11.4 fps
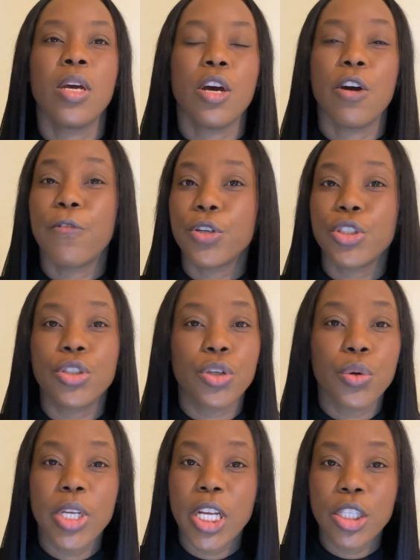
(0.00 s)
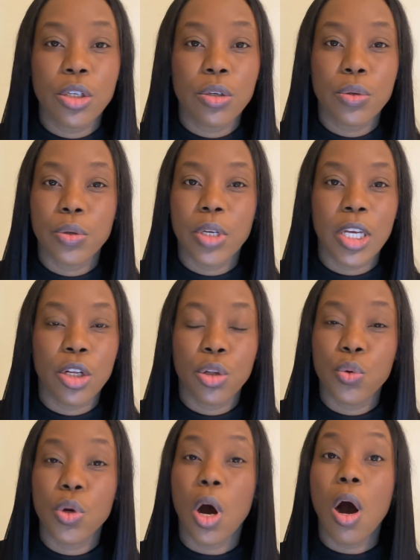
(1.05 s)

Of course, you don't need to include